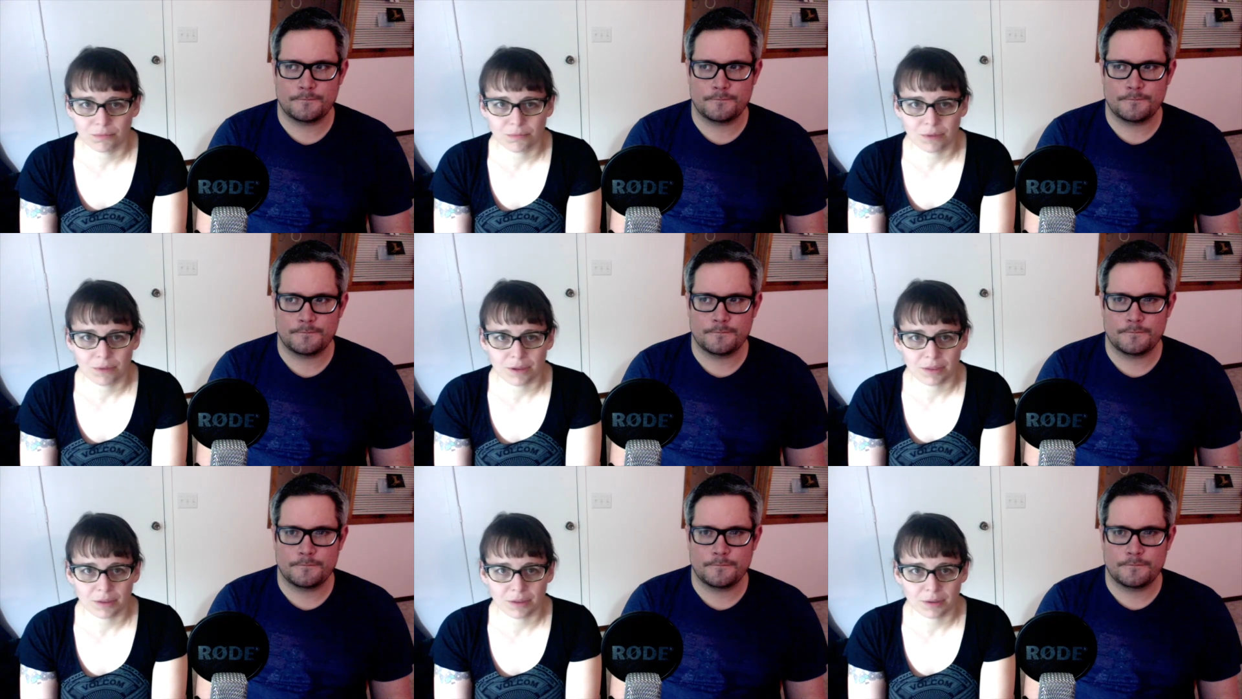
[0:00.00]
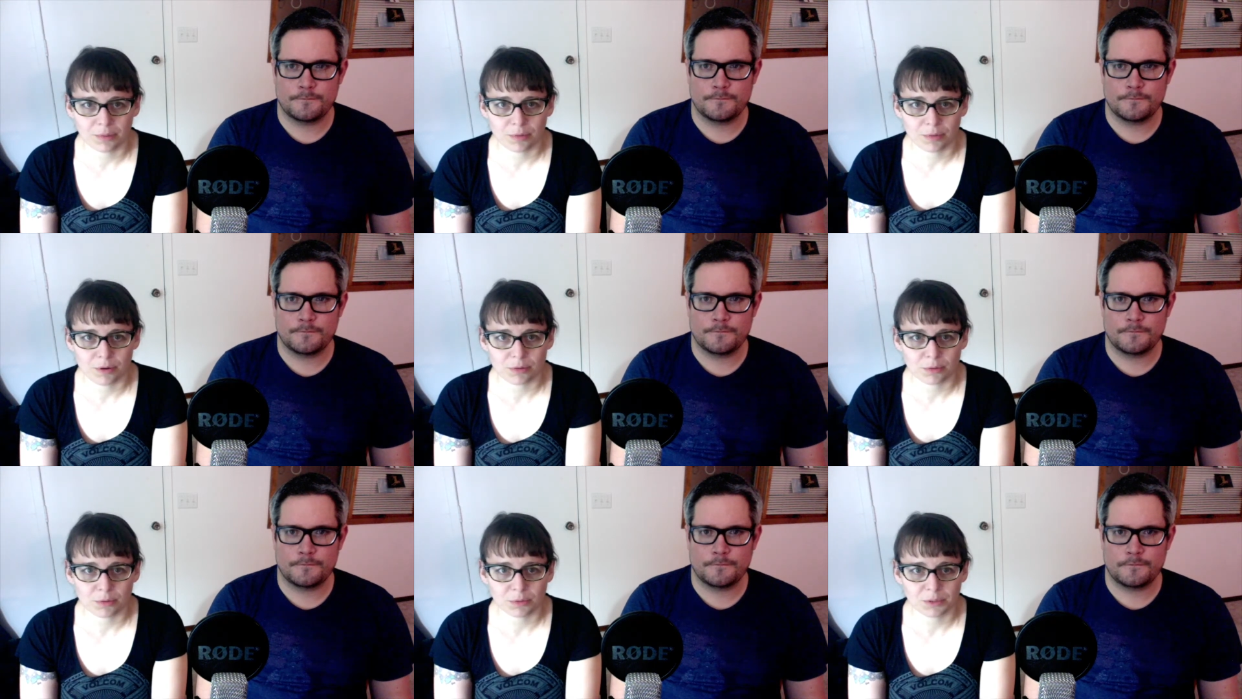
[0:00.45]
Speaker 1: I think
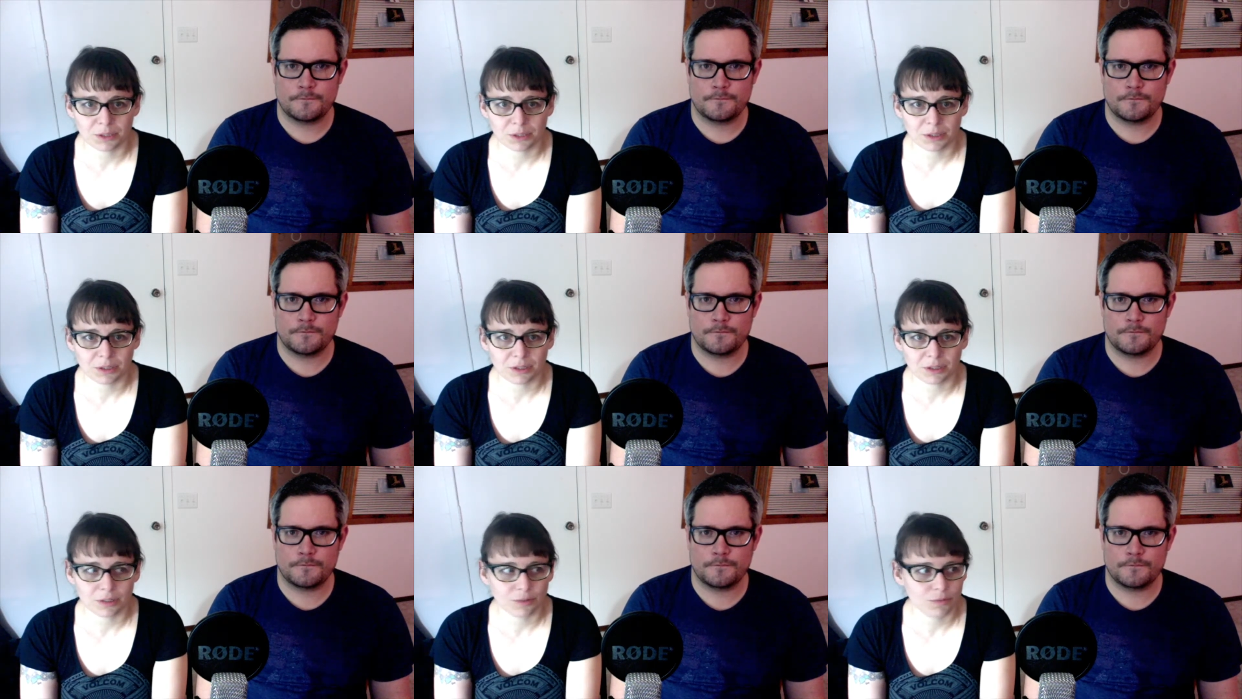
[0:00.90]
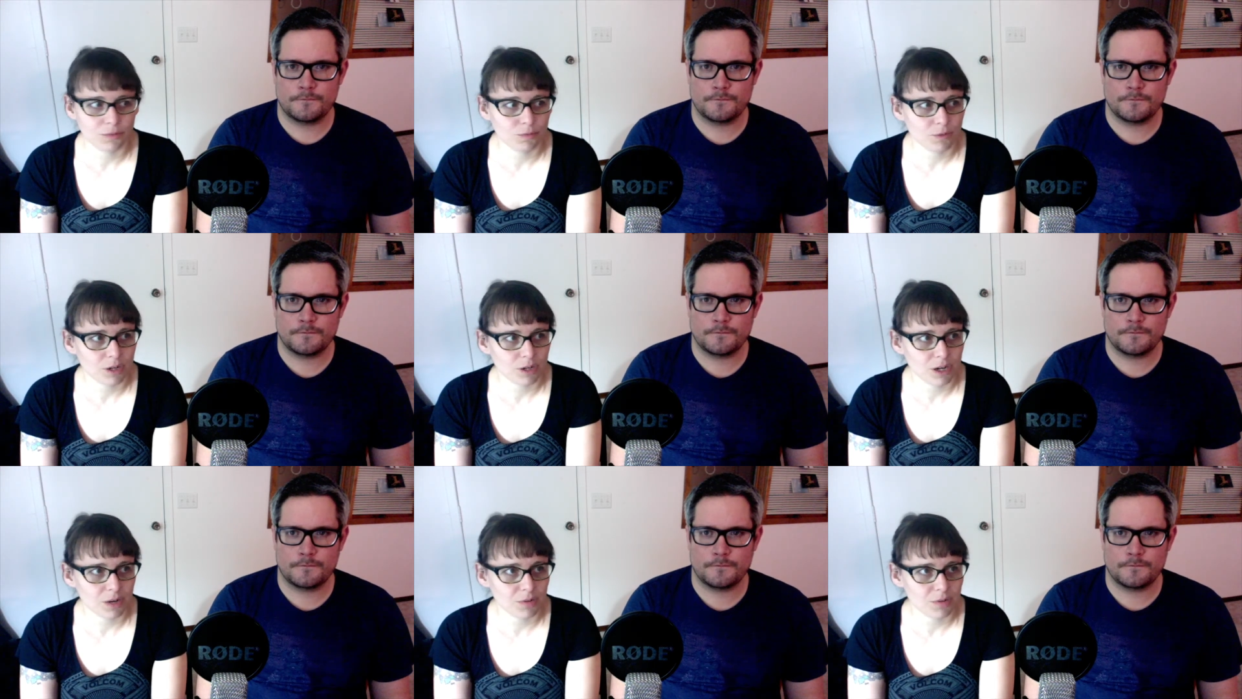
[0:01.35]
probably
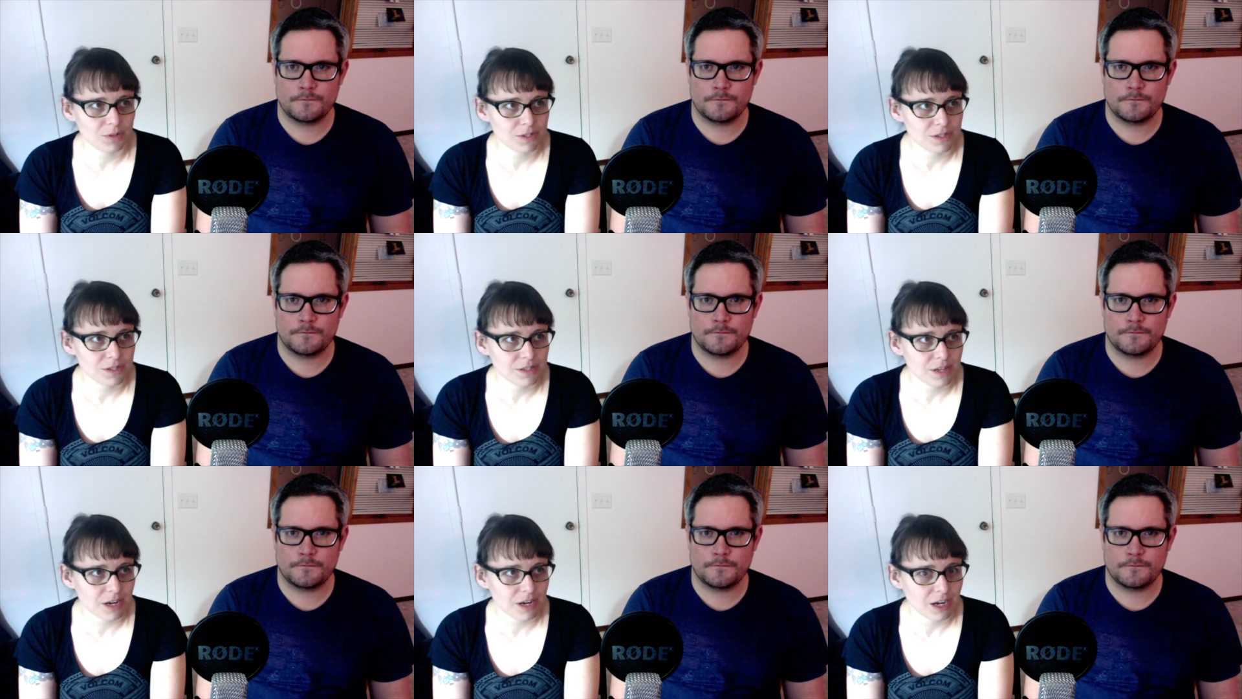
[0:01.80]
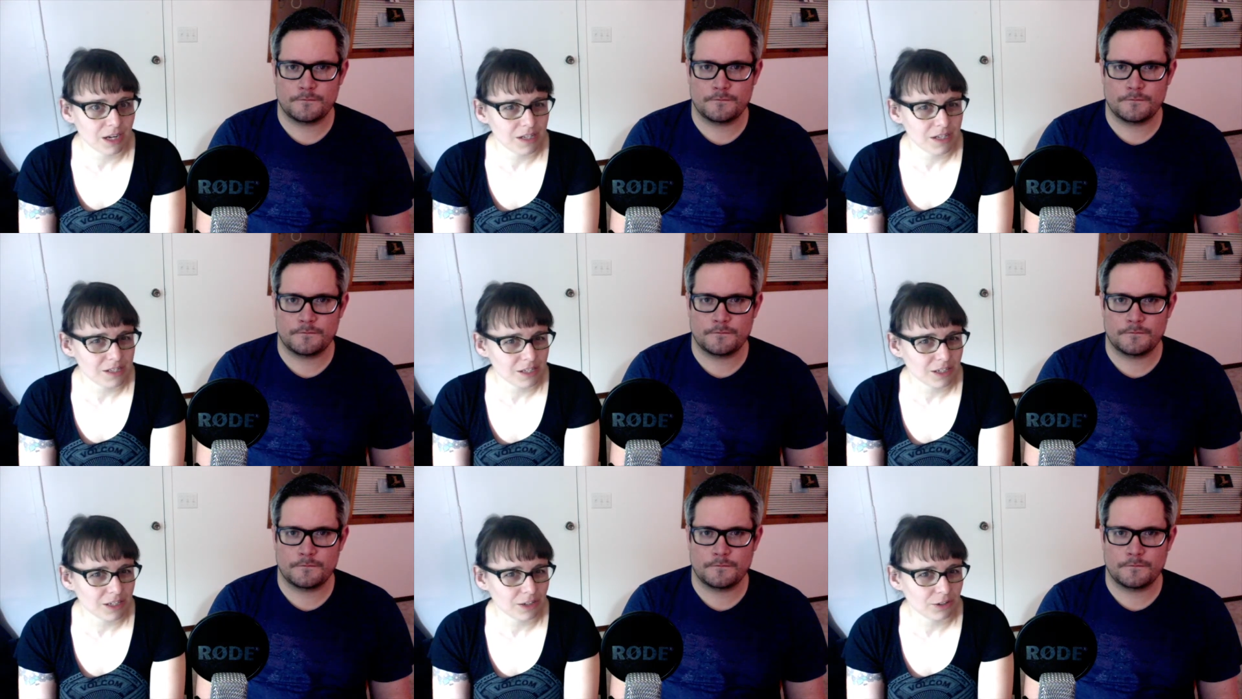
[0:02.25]
when I was
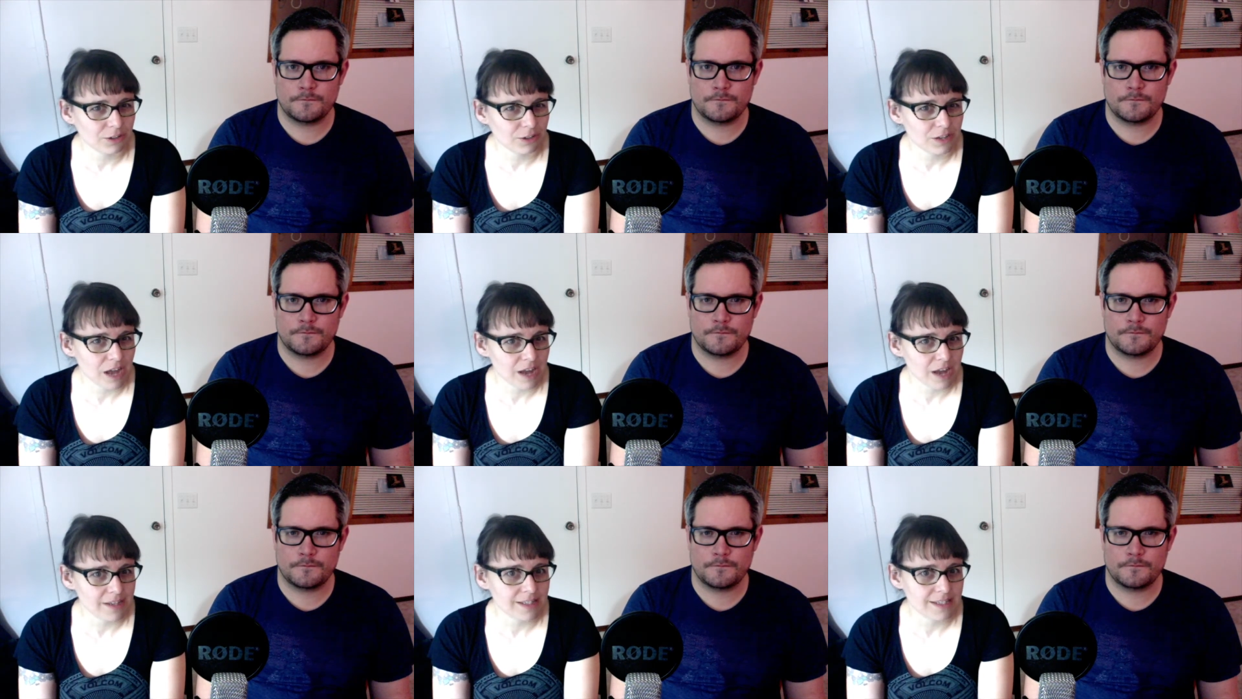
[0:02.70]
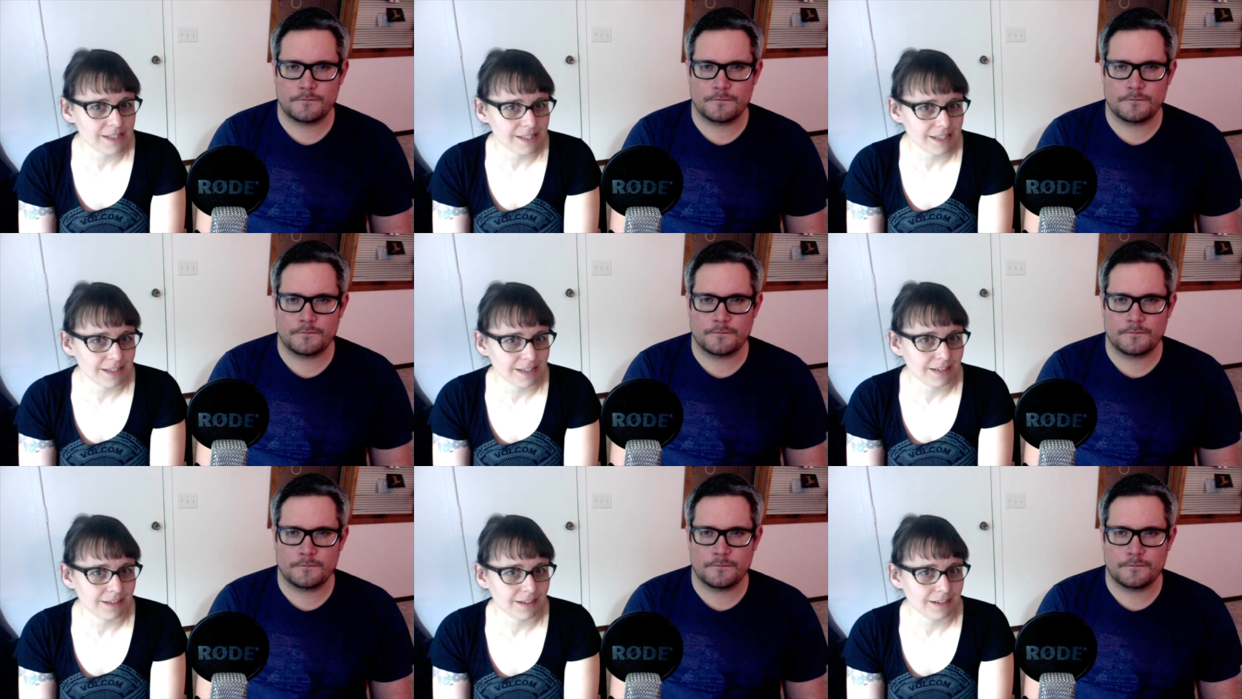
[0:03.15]
18 or
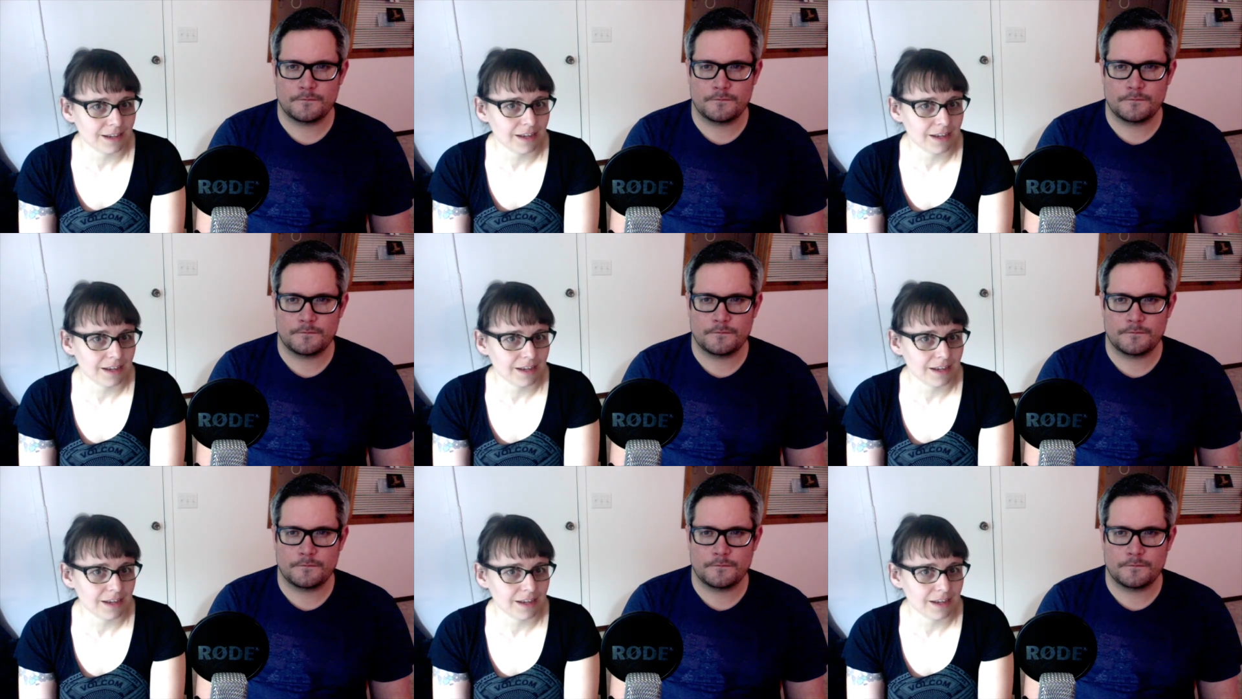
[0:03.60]
19 and